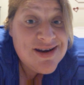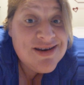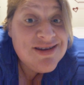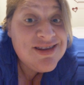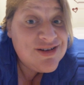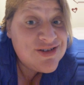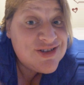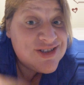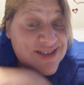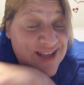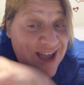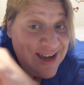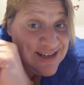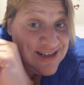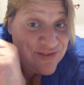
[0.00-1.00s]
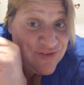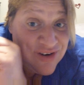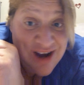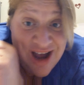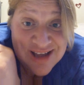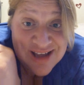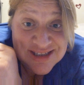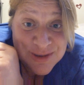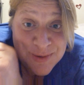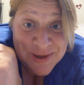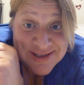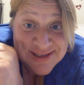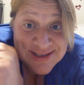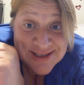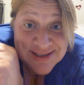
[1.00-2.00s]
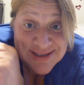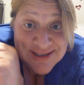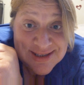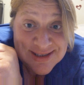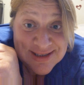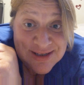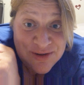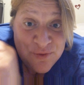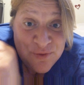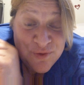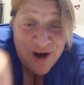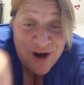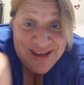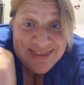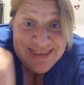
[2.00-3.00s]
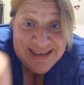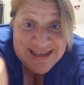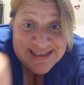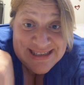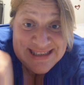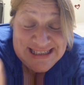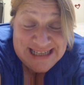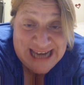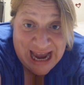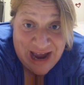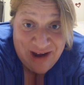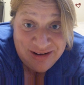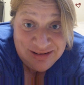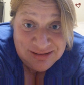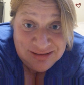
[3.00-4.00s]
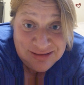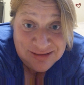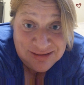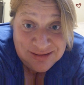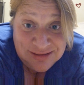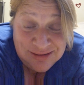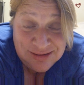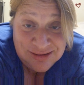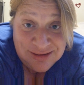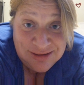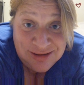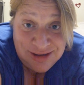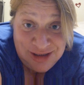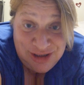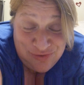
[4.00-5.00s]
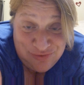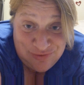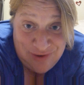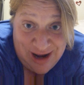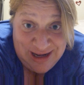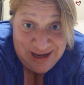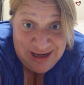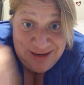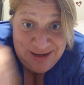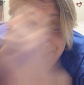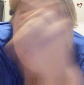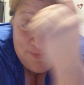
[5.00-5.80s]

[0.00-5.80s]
there's 9 different consequences. Write these down. You ready?